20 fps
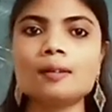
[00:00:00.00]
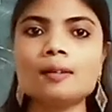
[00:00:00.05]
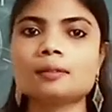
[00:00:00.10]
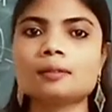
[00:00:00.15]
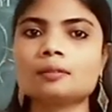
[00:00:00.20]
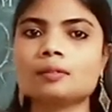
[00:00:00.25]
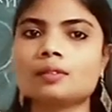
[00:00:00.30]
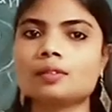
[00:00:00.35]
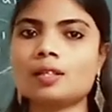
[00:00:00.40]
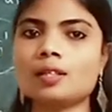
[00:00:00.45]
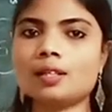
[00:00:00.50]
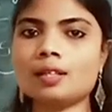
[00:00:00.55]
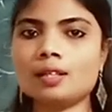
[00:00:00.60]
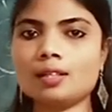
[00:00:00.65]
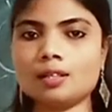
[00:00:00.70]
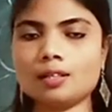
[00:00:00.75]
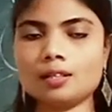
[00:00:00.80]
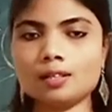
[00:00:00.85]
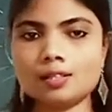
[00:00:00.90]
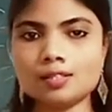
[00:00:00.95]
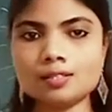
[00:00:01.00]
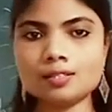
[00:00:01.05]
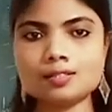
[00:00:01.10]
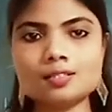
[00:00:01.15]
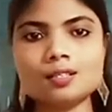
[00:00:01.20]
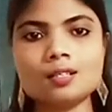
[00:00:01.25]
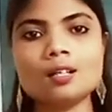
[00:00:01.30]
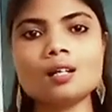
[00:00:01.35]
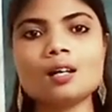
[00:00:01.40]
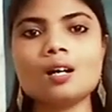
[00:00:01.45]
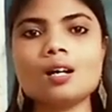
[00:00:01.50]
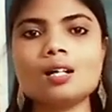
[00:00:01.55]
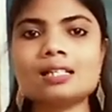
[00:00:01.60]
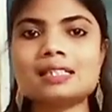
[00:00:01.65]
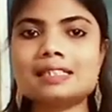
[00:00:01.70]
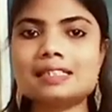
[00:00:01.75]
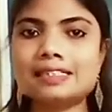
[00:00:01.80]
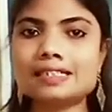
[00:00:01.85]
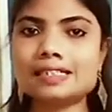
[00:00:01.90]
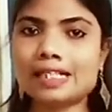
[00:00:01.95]
there is a
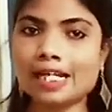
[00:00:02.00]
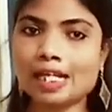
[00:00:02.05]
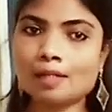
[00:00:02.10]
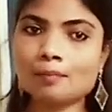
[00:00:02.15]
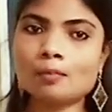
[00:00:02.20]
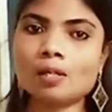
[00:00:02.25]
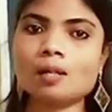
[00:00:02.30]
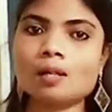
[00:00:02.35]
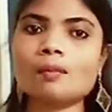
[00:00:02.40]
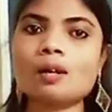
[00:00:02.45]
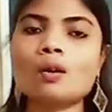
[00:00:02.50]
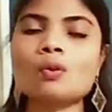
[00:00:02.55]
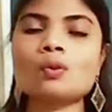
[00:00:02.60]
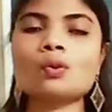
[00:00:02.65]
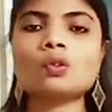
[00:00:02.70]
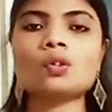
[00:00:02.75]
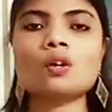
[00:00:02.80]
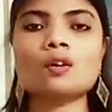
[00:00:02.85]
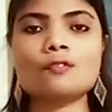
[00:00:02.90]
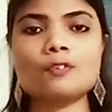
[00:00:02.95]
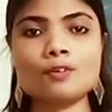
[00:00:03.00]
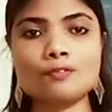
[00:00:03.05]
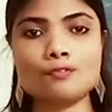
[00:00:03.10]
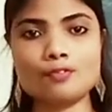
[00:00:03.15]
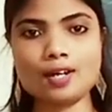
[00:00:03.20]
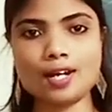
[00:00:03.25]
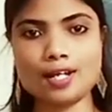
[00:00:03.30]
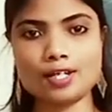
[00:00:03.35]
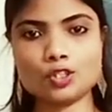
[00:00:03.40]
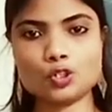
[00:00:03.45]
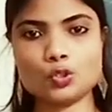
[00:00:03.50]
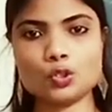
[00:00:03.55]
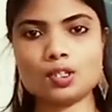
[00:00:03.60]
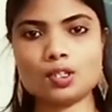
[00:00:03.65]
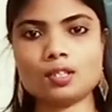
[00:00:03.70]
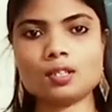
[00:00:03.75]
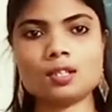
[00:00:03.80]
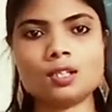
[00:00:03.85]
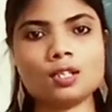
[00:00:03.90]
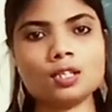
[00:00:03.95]
same amount of
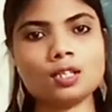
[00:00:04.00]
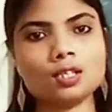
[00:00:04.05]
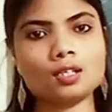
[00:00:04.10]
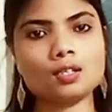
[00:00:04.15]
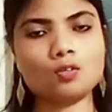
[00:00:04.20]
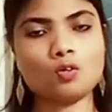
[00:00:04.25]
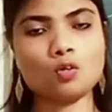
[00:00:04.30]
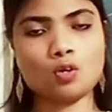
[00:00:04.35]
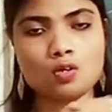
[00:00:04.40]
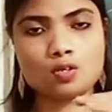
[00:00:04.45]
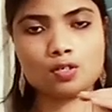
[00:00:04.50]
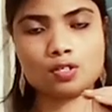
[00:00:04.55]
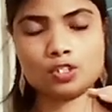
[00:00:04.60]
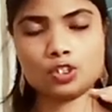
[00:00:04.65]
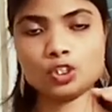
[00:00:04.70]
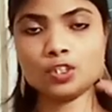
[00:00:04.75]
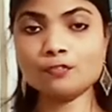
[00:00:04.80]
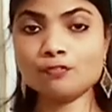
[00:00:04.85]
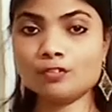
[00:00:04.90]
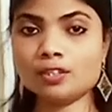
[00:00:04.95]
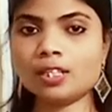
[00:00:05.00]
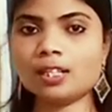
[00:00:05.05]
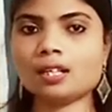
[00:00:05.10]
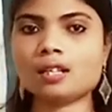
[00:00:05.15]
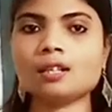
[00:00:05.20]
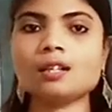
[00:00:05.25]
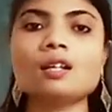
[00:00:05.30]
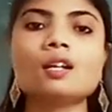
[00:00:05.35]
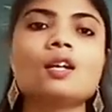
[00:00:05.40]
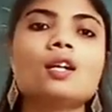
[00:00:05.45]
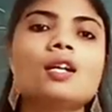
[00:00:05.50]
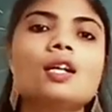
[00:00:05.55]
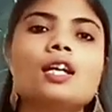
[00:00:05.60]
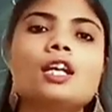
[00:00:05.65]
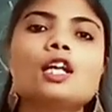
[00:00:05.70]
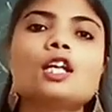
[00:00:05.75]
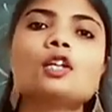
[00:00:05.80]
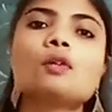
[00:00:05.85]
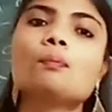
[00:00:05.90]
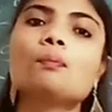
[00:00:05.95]
refraction or shifting
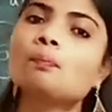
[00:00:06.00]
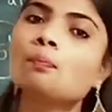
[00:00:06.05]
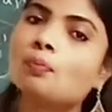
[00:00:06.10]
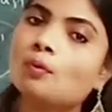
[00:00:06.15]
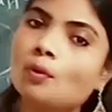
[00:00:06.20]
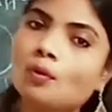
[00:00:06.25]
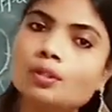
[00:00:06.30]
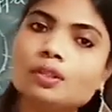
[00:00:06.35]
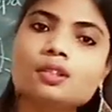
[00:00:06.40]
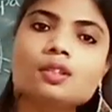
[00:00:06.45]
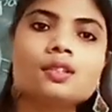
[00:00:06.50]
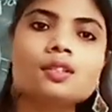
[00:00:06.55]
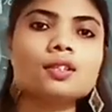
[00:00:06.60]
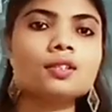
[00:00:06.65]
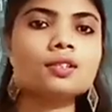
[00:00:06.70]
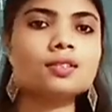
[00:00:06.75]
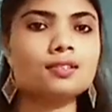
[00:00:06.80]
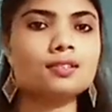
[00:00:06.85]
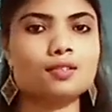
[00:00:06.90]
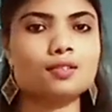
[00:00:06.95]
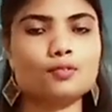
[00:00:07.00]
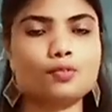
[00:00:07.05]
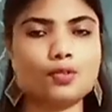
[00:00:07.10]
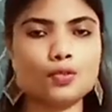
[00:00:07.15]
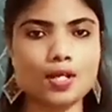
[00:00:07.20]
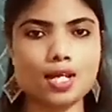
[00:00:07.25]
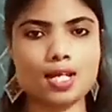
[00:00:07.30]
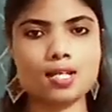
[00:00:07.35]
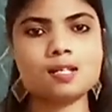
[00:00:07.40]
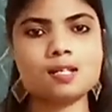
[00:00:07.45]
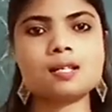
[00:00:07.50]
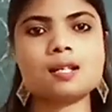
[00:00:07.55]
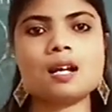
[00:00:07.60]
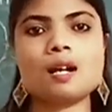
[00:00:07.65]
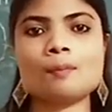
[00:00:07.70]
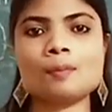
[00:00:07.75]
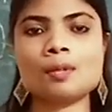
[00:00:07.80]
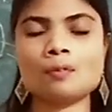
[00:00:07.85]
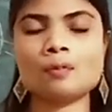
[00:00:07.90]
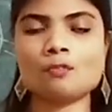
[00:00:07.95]
in both the rays
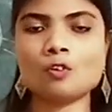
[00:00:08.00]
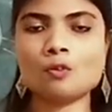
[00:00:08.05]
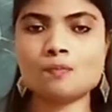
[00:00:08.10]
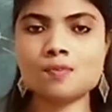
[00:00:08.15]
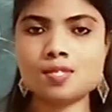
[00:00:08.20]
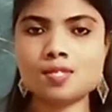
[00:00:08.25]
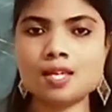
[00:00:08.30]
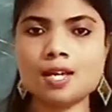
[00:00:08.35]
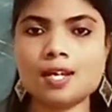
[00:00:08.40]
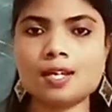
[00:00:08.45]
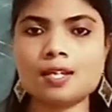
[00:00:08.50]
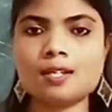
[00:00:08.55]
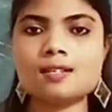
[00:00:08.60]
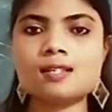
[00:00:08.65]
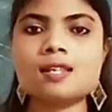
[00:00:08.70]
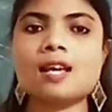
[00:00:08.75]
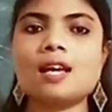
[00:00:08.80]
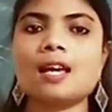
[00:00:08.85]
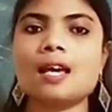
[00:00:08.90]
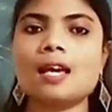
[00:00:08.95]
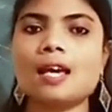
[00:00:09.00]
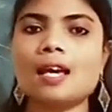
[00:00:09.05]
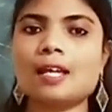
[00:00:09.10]
coming from sides, and